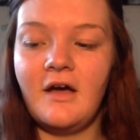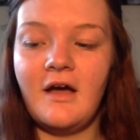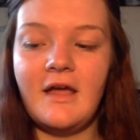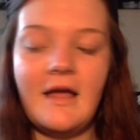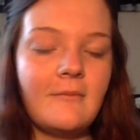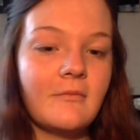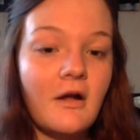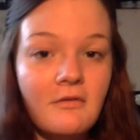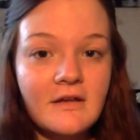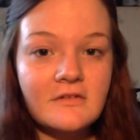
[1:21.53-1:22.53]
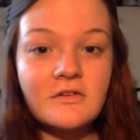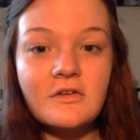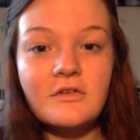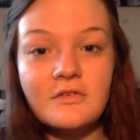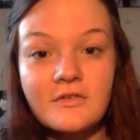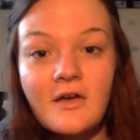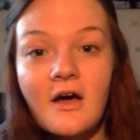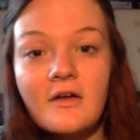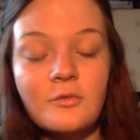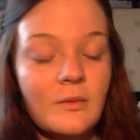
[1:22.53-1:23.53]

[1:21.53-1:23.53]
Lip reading: I am going to start